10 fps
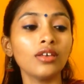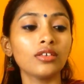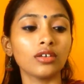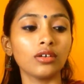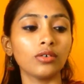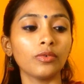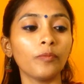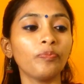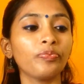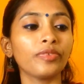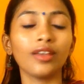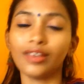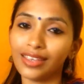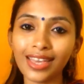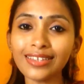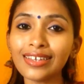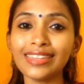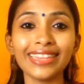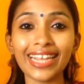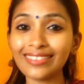So yes,
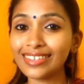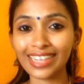that's it.